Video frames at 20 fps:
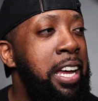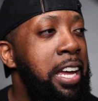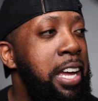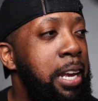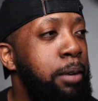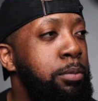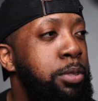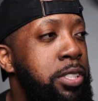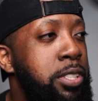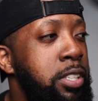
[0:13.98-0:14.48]
and
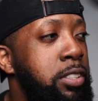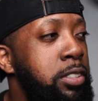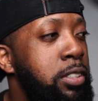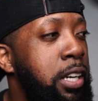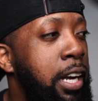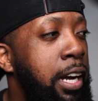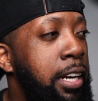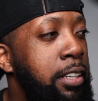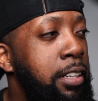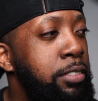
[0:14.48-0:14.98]
I'm still
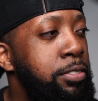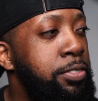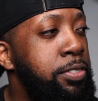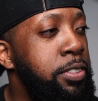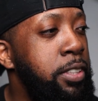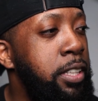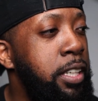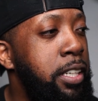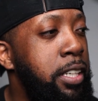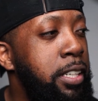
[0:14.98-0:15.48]
kind of
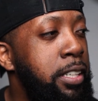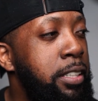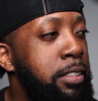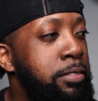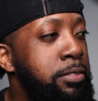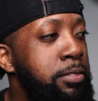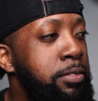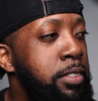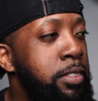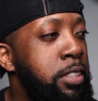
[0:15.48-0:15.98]

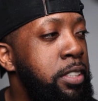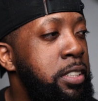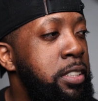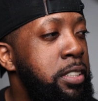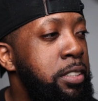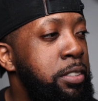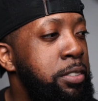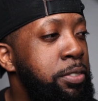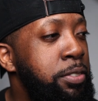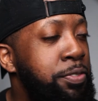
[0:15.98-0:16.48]
um,
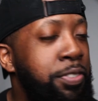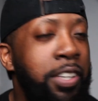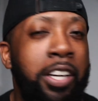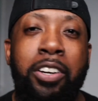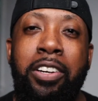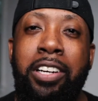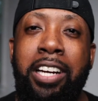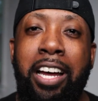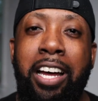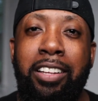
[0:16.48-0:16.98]

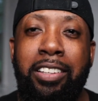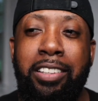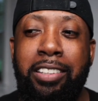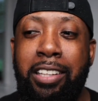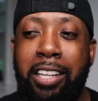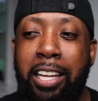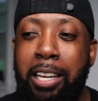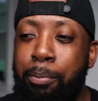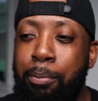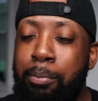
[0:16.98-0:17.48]
figuring out
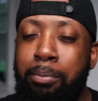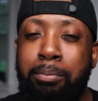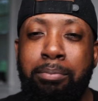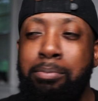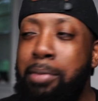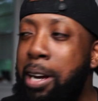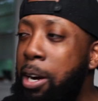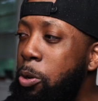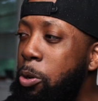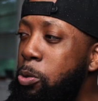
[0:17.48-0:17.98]
like
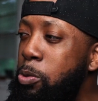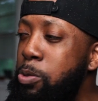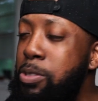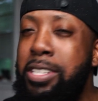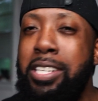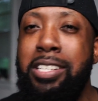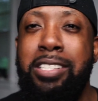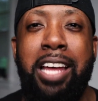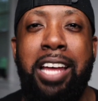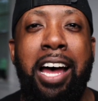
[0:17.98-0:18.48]
my whole
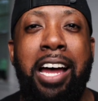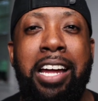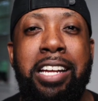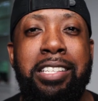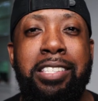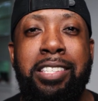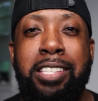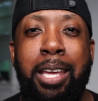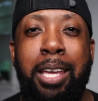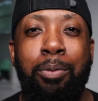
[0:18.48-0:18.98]
design
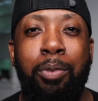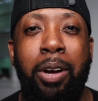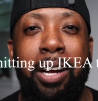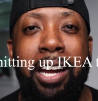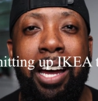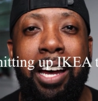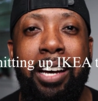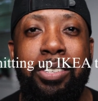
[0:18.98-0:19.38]
scheme right now.